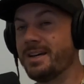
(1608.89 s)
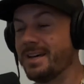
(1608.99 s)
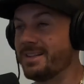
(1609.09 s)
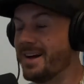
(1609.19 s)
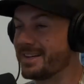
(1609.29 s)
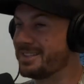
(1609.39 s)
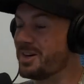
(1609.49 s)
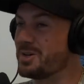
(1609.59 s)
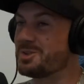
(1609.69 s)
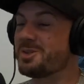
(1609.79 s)
And, like,
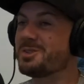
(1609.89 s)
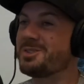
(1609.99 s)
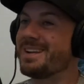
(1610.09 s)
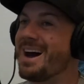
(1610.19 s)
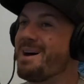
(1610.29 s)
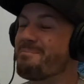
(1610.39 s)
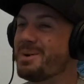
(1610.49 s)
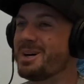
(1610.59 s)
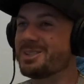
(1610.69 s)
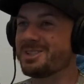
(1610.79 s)
there's just not
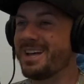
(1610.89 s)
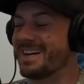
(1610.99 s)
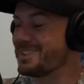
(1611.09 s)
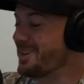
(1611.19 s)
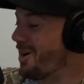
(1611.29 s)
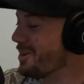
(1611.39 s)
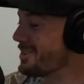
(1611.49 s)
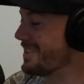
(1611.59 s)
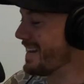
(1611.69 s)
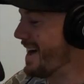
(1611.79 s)
much like
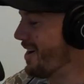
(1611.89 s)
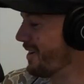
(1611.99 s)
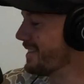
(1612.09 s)
tossing out